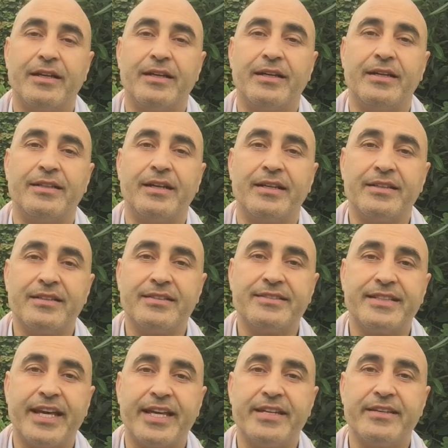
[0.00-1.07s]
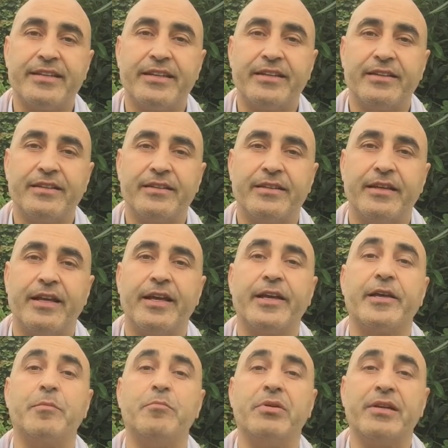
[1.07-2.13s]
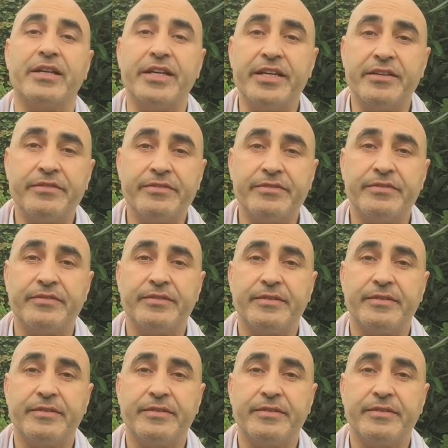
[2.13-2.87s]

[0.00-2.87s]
an understanding, a belief,